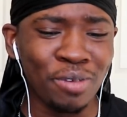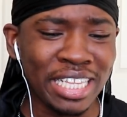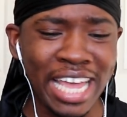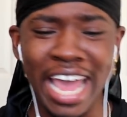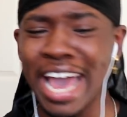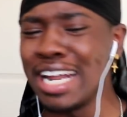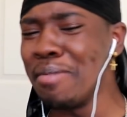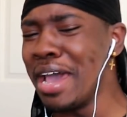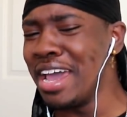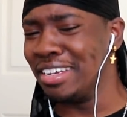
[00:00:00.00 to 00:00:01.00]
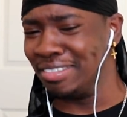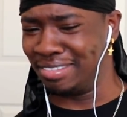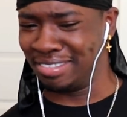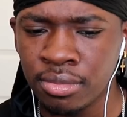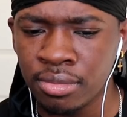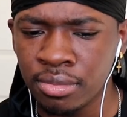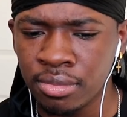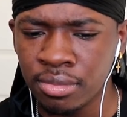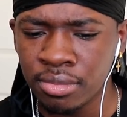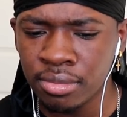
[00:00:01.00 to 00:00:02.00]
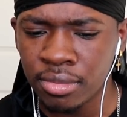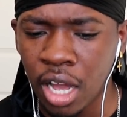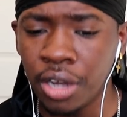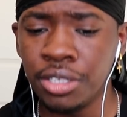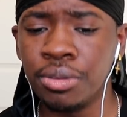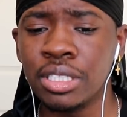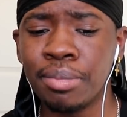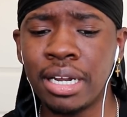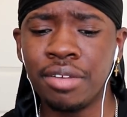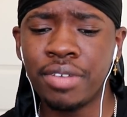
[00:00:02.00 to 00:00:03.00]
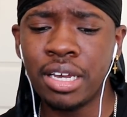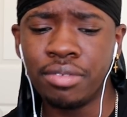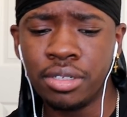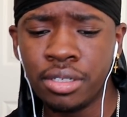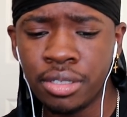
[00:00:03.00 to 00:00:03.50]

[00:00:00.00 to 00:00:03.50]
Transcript: with the enemy! Oh, he doing somebody a favor.